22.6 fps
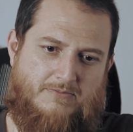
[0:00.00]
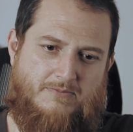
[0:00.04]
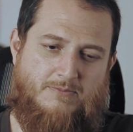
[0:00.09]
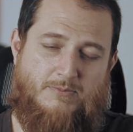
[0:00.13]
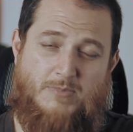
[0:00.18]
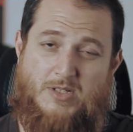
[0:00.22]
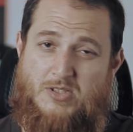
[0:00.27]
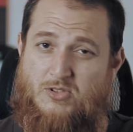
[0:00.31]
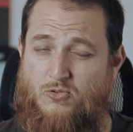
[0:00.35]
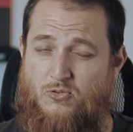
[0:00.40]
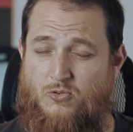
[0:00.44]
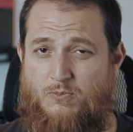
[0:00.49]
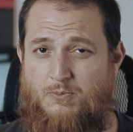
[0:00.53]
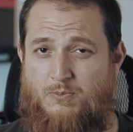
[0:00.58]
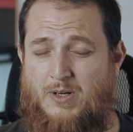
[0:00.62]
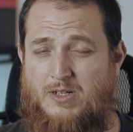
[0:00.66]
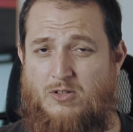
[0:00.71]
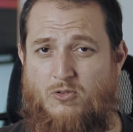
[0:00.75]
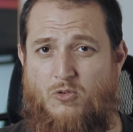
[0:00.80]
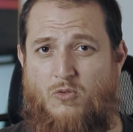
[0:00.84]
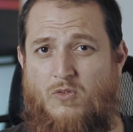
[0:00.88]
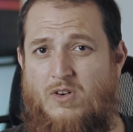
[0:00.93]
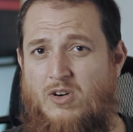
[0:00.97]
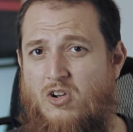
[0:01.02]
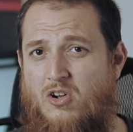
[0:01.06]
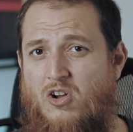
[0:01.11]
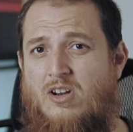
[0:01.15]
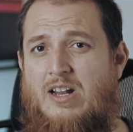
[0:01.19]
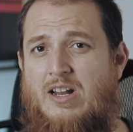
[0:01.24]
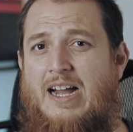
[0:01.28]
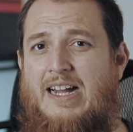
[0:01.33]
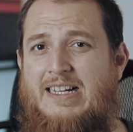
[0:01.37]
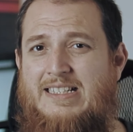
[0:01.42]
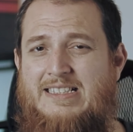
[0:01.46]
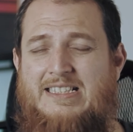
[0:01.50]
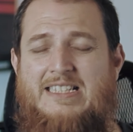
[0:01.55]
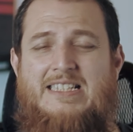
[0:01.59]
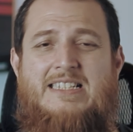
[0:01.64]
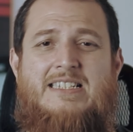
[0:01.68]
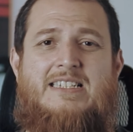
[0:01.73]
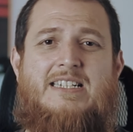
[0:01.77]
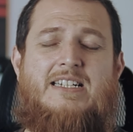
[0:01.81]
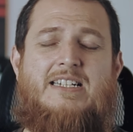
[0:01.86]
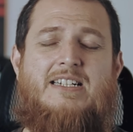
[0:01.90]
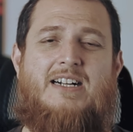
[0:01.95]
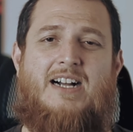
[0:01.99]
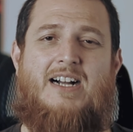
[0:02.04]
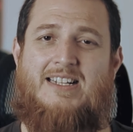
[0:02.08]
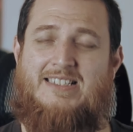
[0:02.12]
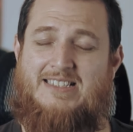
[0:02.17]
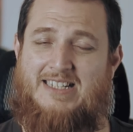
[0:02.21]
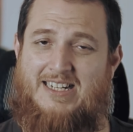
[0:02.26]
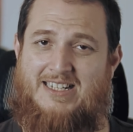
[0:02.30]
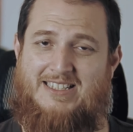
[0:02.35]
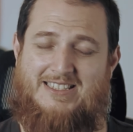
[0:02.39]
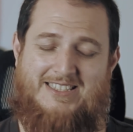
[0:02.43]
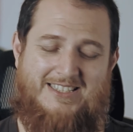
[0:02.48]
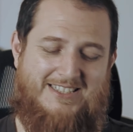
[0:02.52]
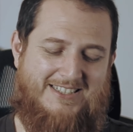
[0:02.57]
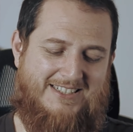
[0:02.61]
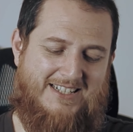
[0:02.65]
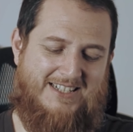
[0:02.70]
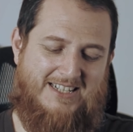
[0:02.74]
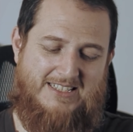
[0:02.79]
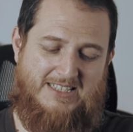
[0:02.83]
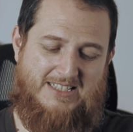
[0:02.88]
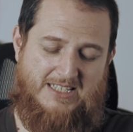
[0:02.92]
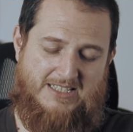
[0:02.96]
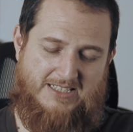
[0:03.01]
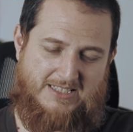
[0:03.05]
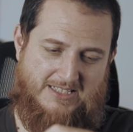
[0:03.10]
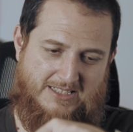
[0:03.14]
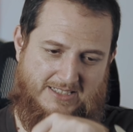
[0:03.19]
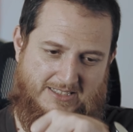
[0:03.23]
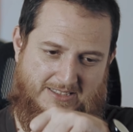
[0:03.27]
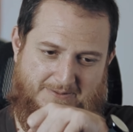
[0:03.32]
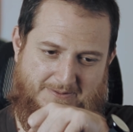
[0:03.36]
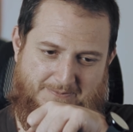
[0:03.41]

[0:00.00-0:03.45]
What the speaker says: But overall, I think I like it. I like it.